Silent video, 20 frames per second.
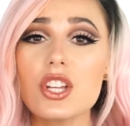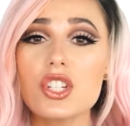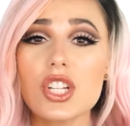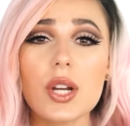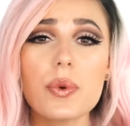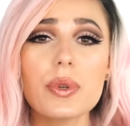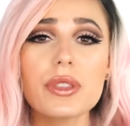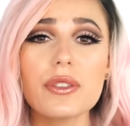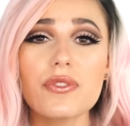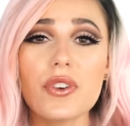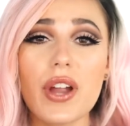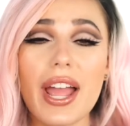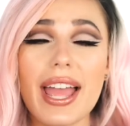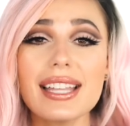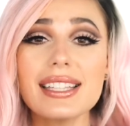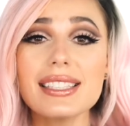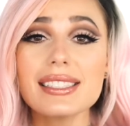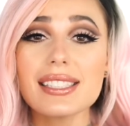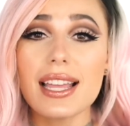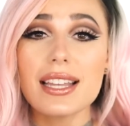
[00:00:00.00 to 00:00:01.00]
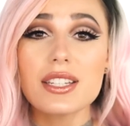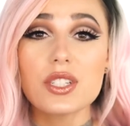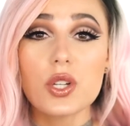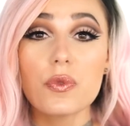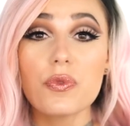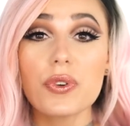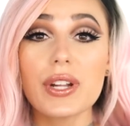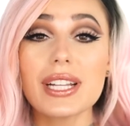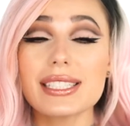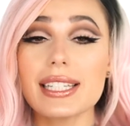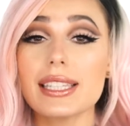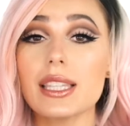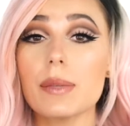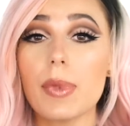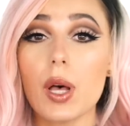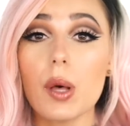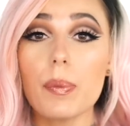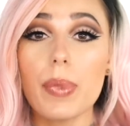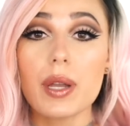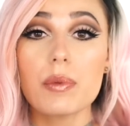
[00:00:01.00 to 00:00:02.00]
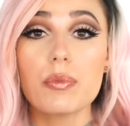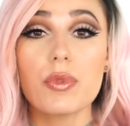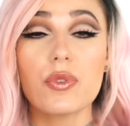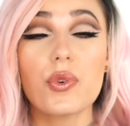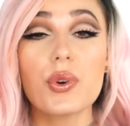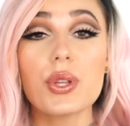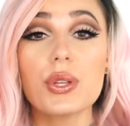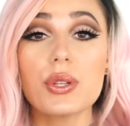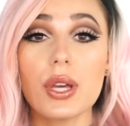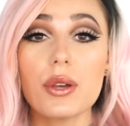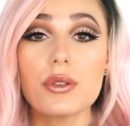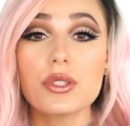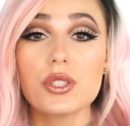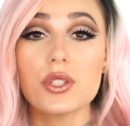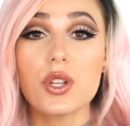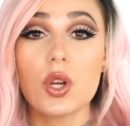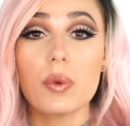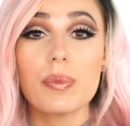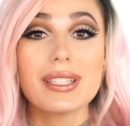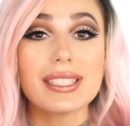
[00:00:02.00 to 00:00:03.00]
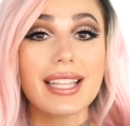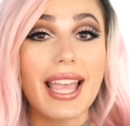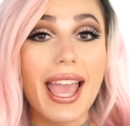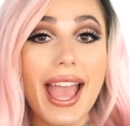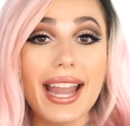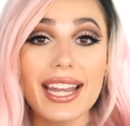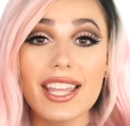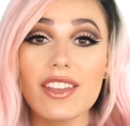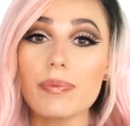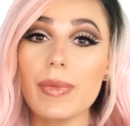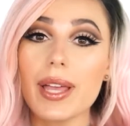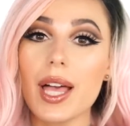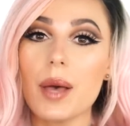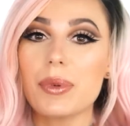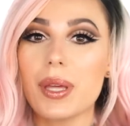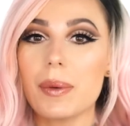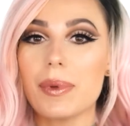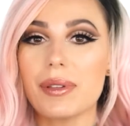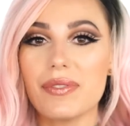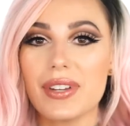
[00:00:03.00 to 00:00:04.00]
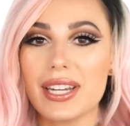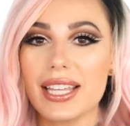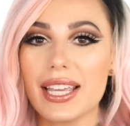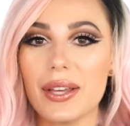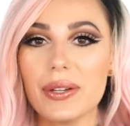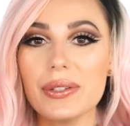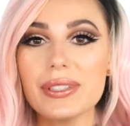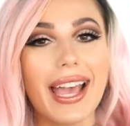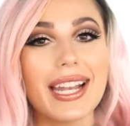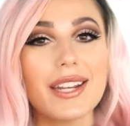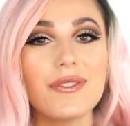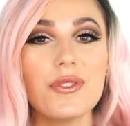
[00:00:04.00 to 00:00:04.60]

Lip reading: share it with friends, and don't forget to hit the bell button before you go so you don't miss any of my upcoming videos.